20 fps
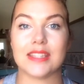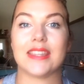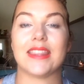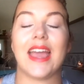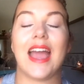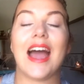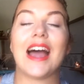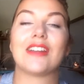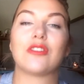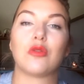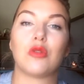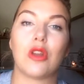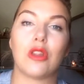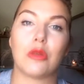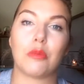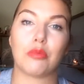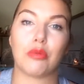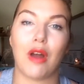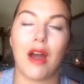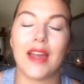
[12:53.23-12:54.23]
So they had all of
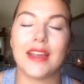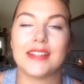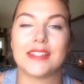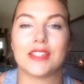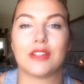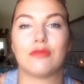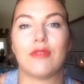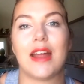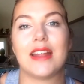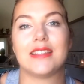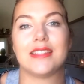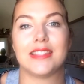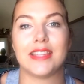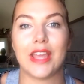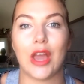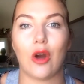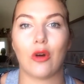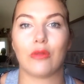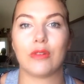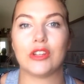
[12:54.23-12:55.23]
the brights, the reds,
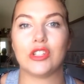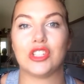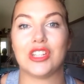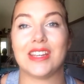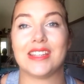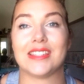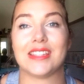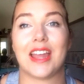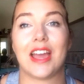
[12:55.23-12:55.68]
the oranges,